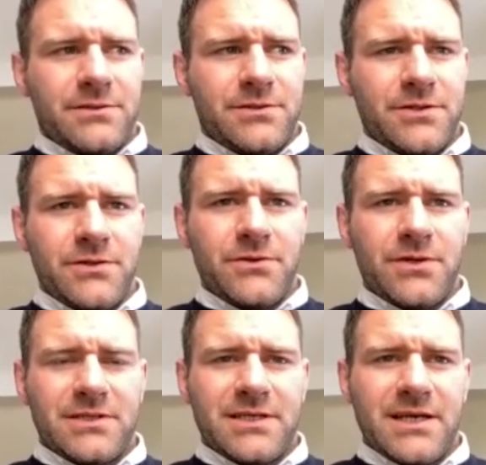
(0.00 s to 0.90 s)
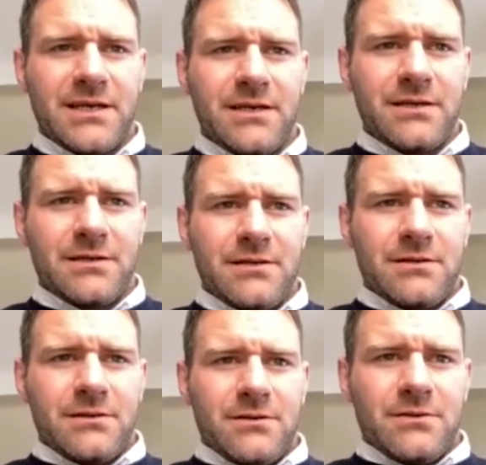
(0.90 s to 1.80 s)
two. I'd say
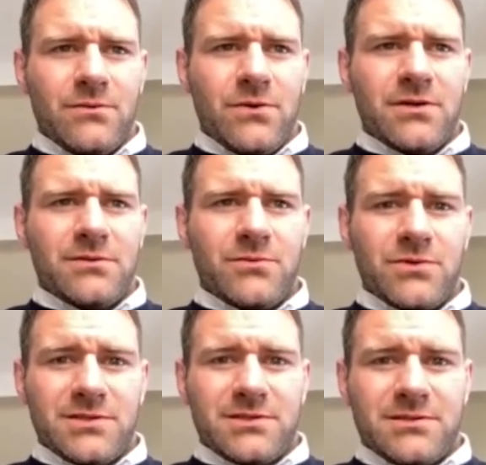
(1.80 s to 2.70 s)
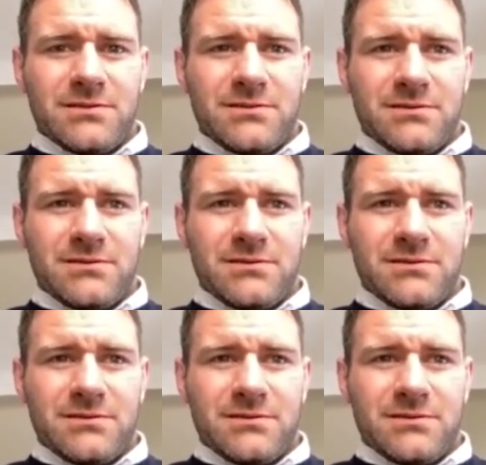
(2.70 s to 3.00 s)
one of them was